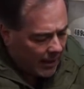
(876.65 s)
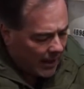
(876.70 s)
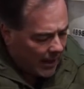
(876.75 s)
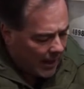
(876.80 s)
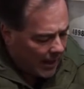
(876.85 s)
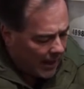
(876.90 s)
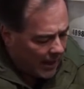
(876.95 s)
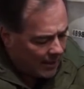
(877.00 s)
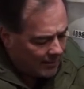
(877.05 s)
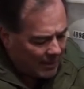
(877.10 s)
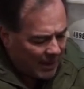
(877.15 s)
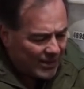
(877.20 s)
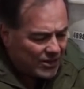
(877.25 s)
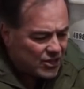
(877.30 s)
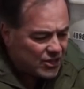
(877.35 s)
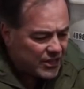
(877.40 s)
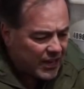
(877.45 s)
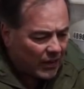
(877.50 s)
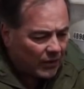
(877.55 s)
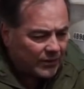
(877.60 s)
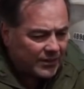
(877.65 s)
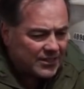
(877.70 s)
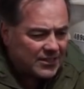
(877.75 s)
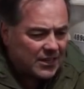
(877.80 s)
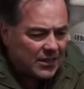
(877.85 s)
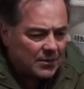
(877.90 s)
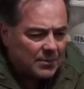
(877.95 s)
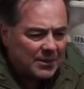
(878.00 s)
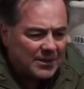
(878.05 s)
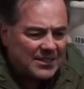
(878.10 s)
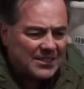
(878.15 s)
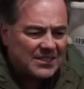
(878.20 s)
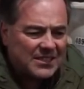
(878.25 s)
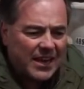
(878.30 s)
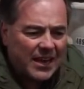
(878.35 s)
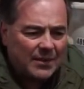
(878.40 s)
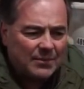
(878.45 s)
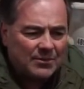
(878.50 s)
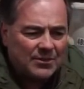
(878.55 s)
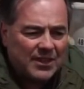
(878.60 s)
And Sheldon's going to be the
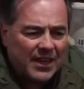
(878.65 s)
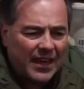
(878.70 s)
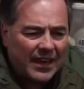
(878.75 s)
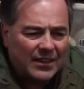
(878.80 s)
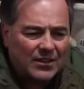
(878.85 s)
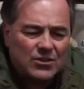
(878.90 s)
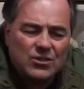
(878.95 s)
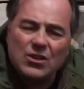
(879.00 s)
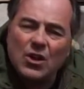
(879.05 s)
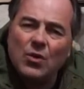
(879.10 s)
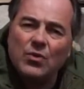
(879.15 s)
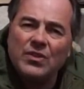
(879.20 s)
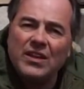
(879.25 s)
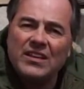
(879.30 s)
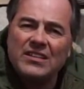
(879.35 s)
same thing. So